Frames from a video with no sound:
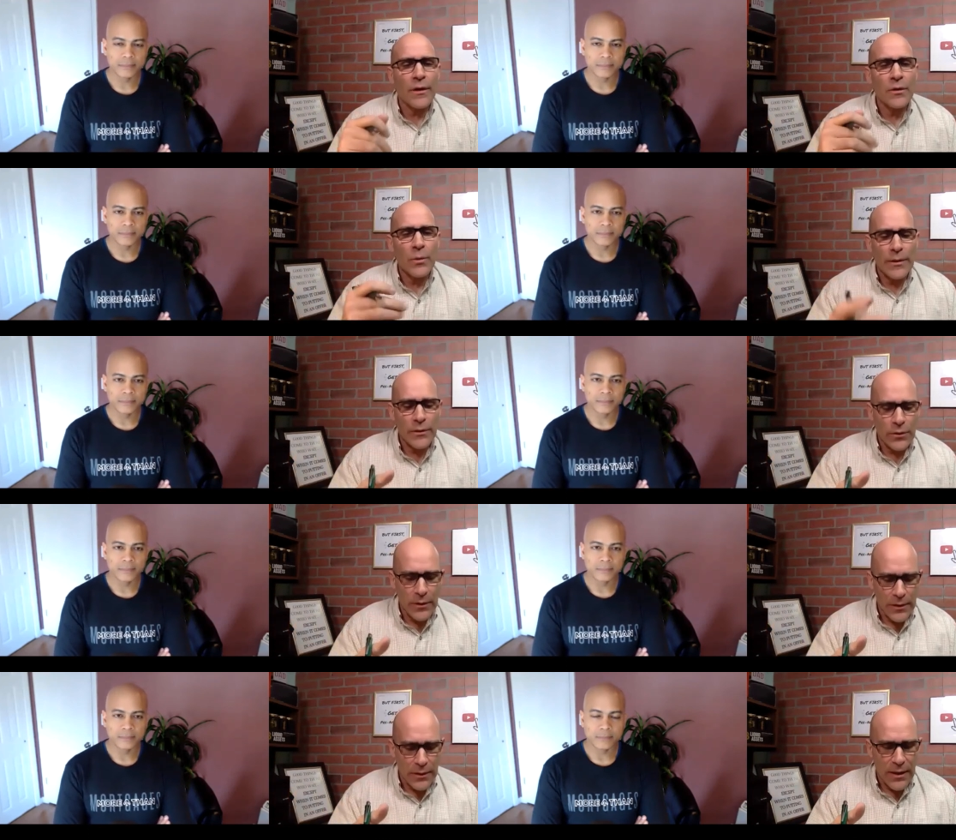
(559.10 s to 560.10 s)
Speaker 1: And Quentin,
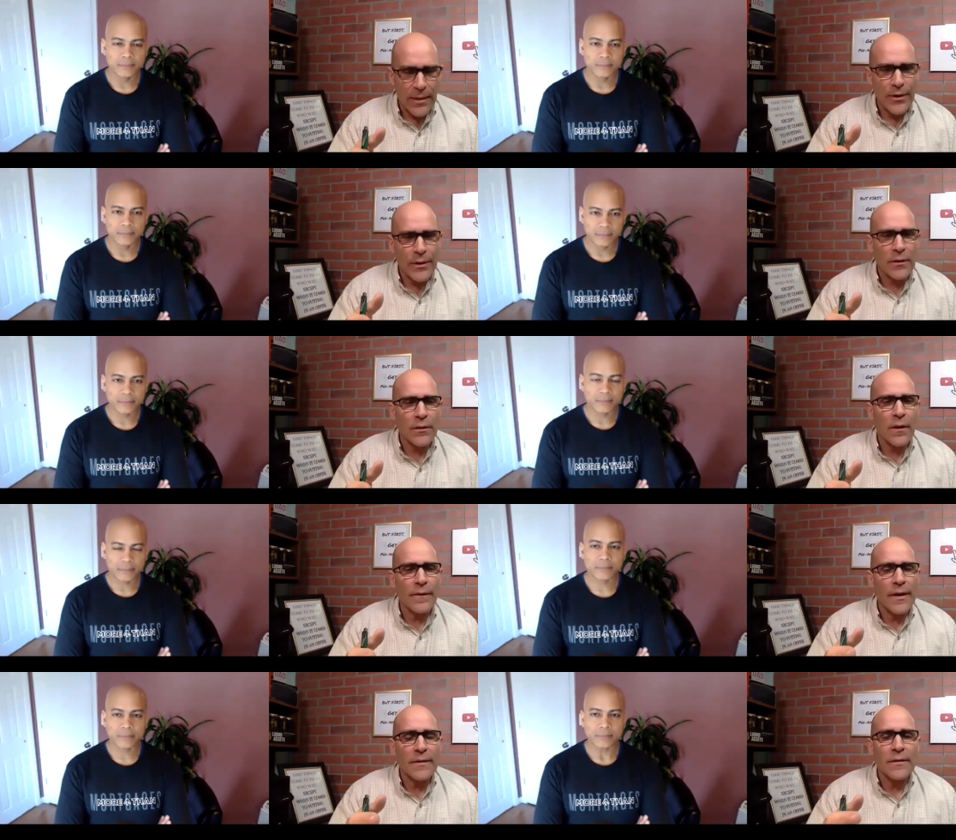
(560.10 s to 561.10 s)
you can elaborate a little
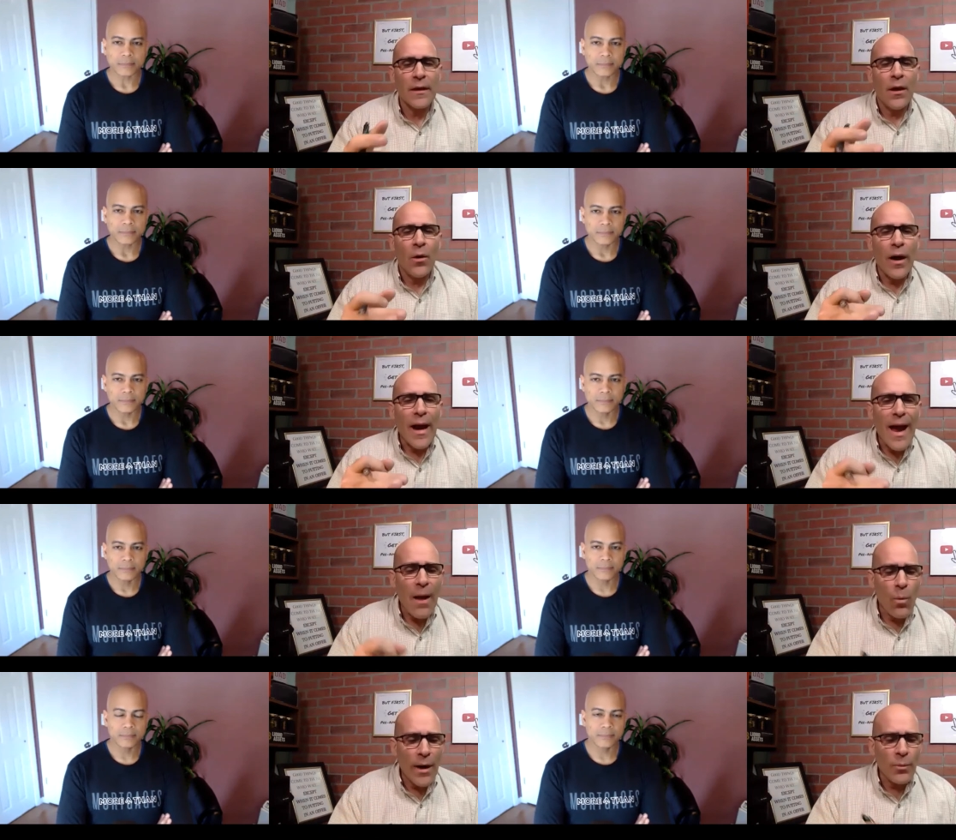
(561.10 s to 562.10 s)
on this.
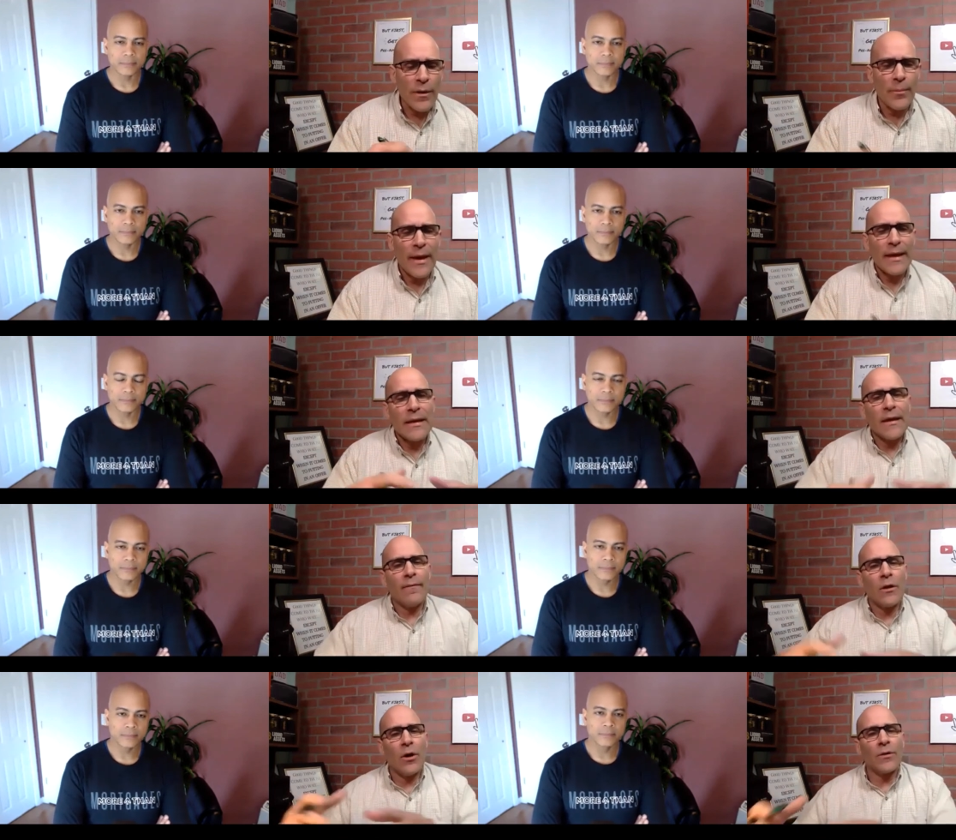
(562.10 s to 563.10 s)
When will a bank
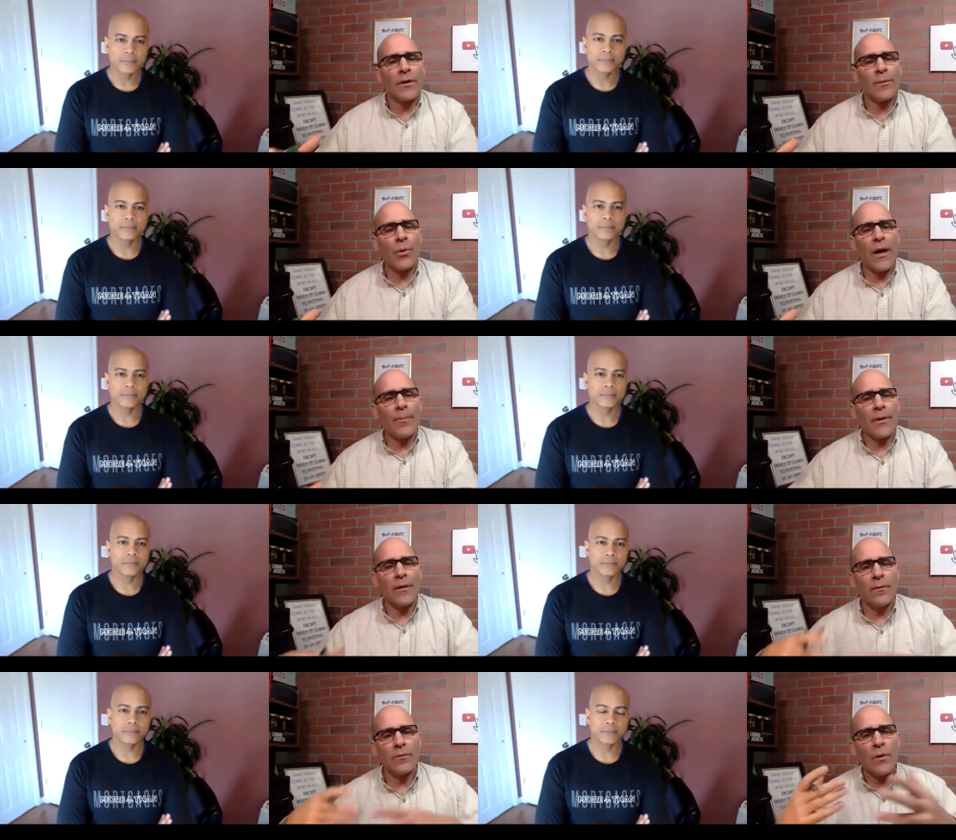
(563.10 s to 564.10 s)
give a loan on a
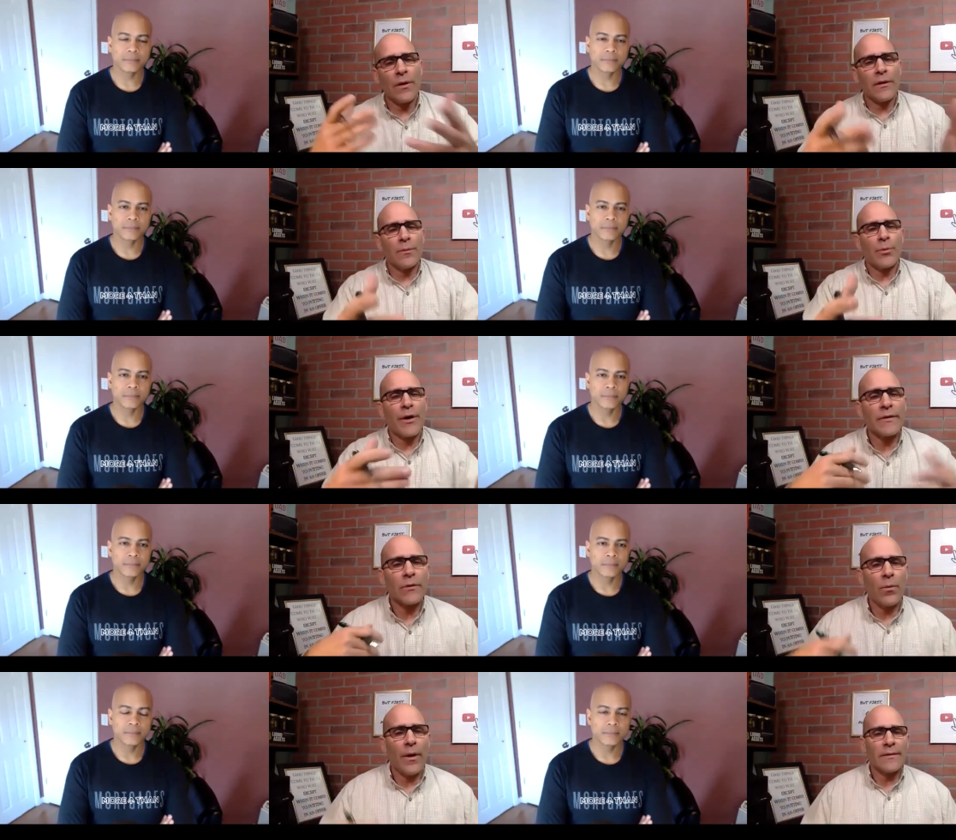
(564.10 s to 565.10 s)
property, talking
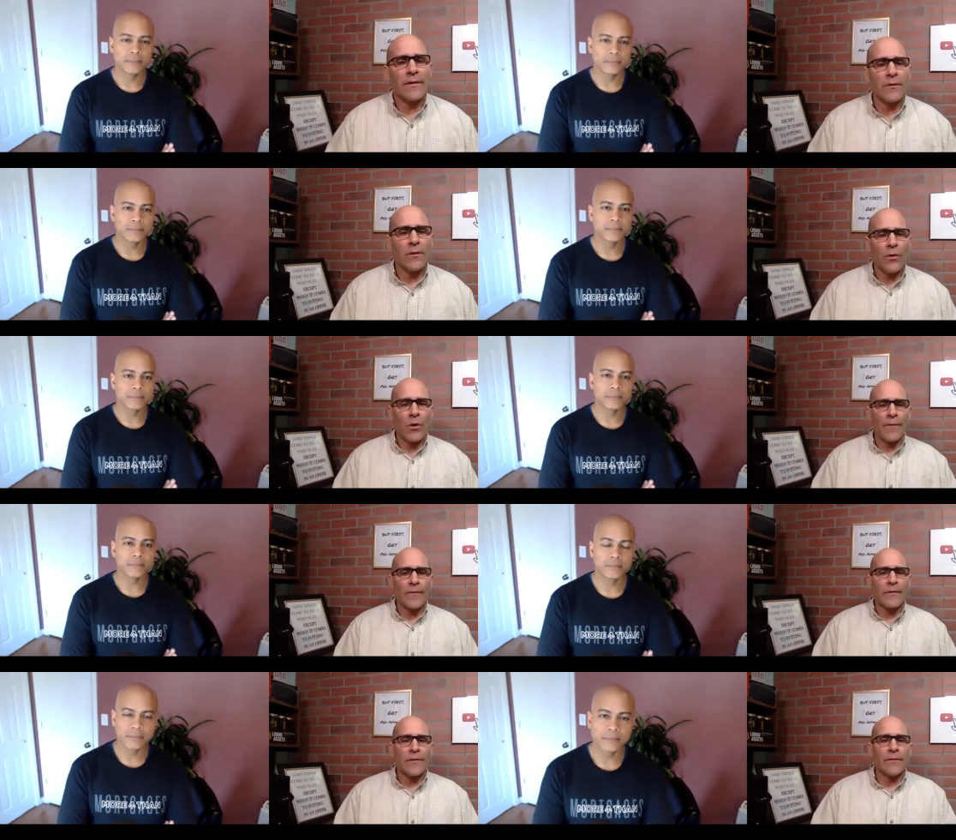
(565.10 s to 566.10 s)
appraisal wise,
Speaker 2: as a loan
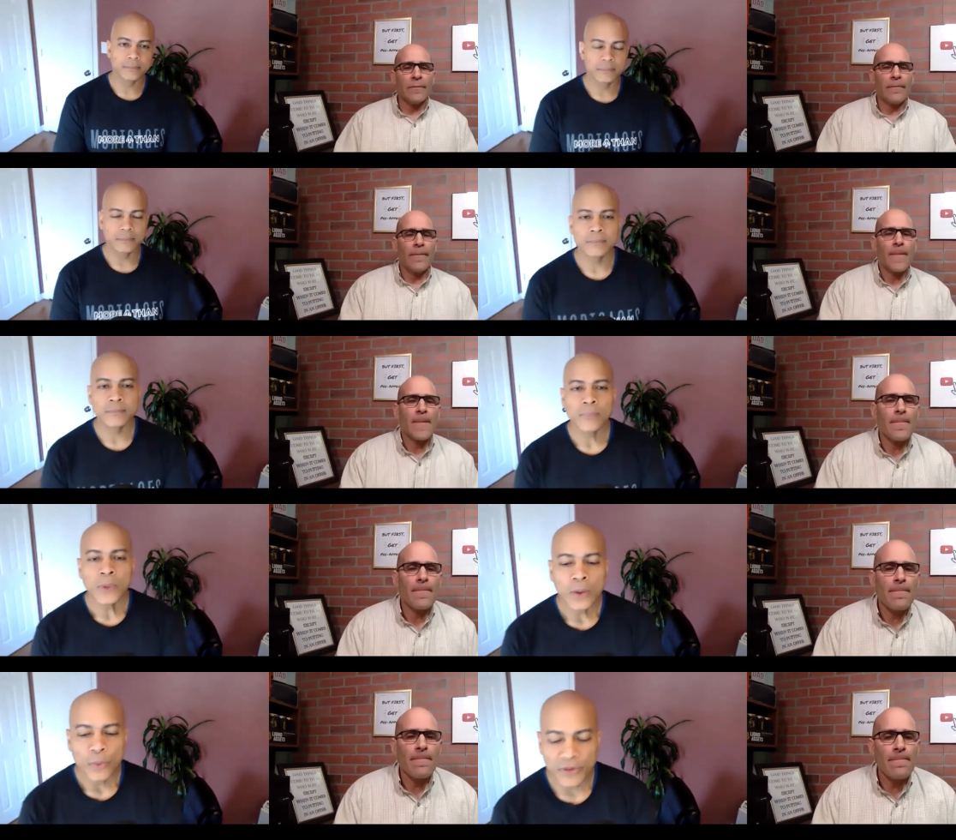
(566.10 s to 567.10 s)
officer?
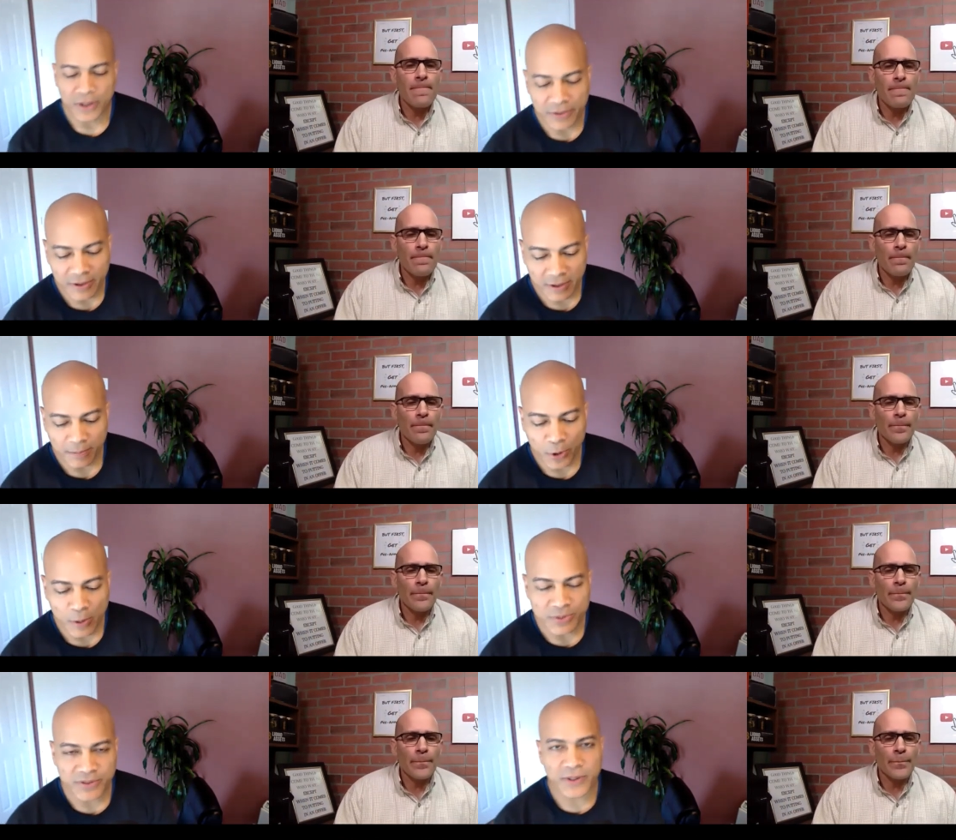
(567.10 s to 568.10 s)
Well, the, the
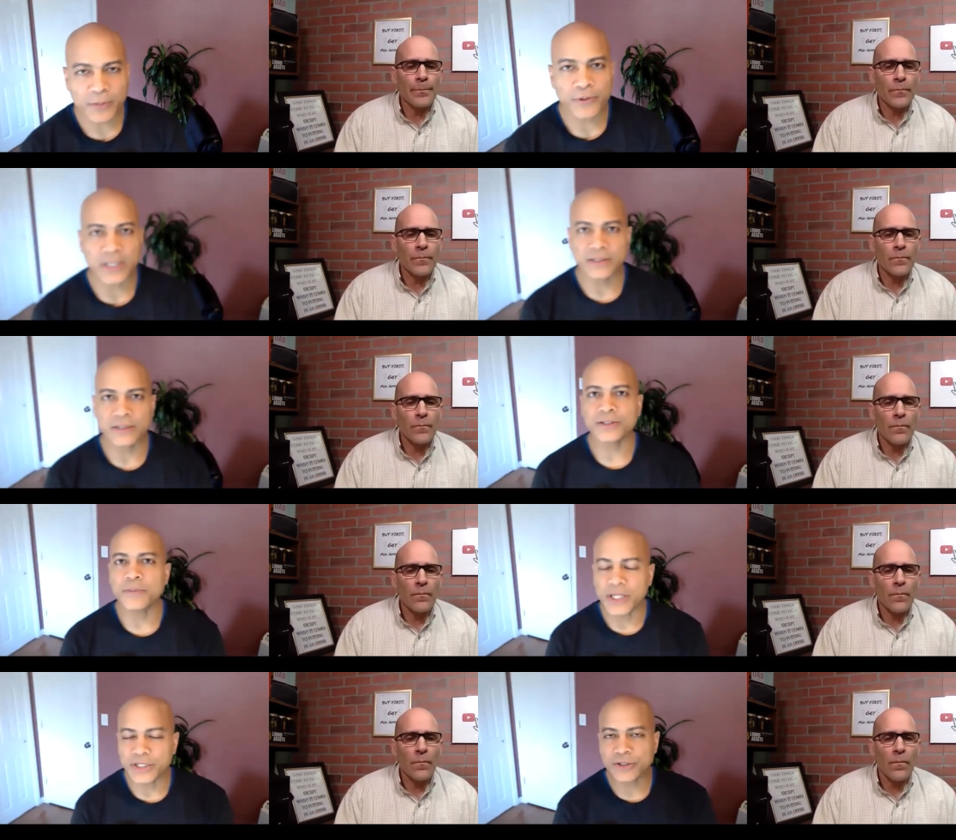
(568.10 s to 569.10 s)
purpose of the appraisal is to
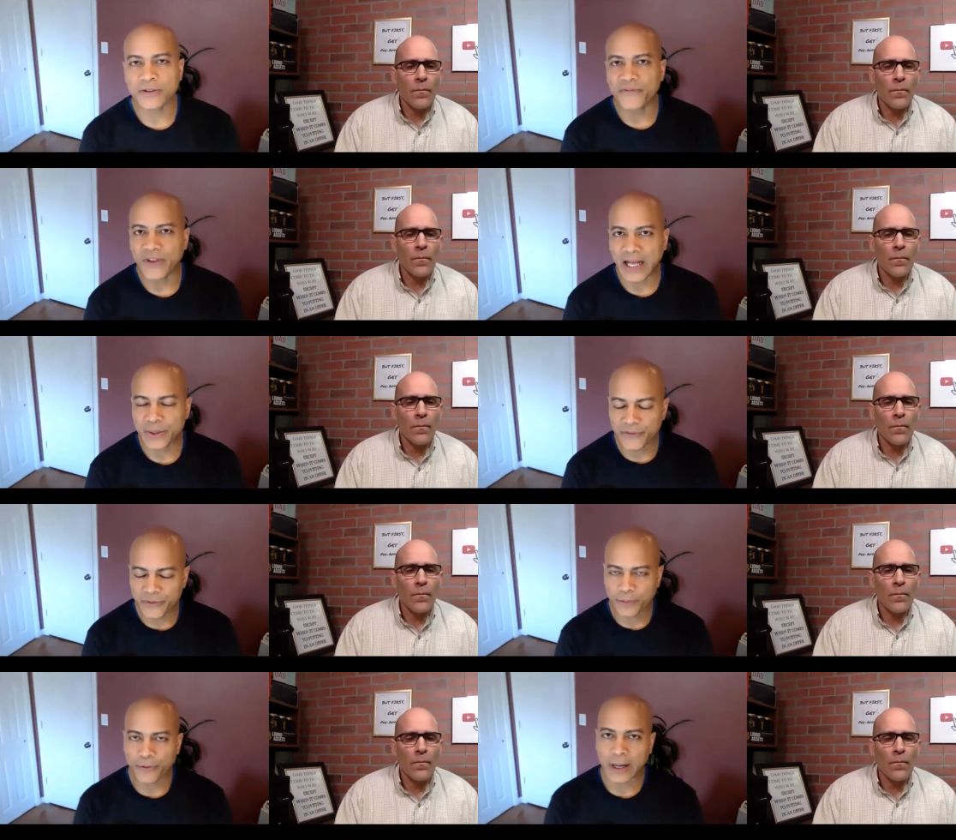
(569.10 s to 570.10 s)
make sure the value of
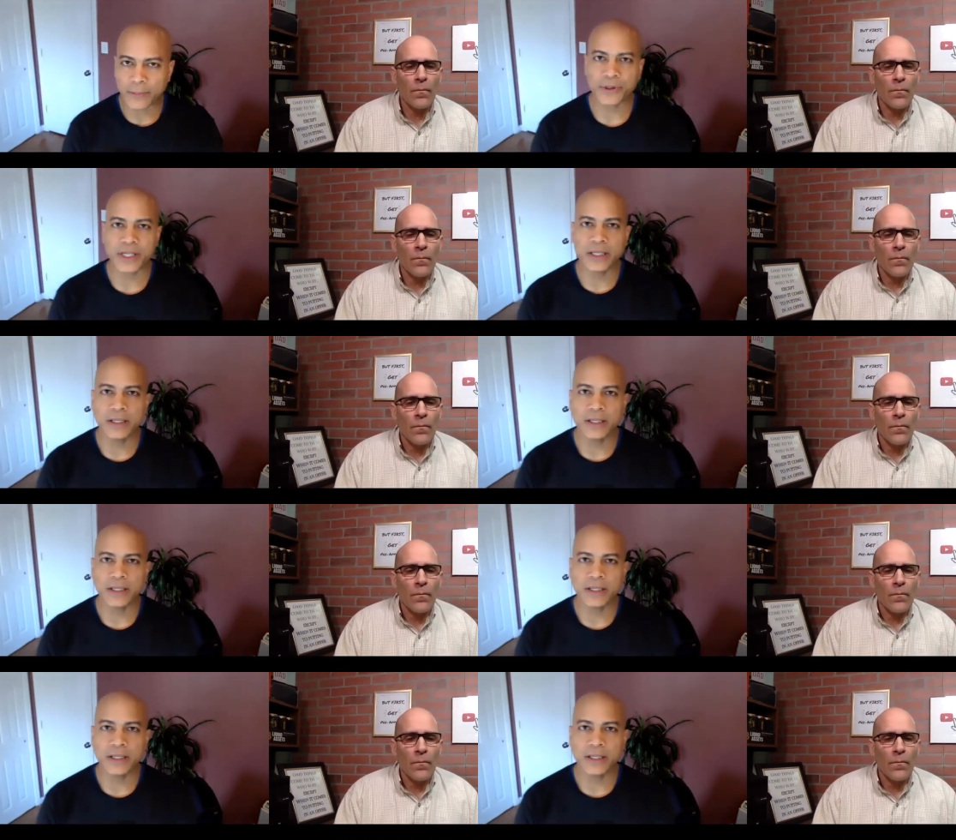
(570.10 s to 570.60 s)
the property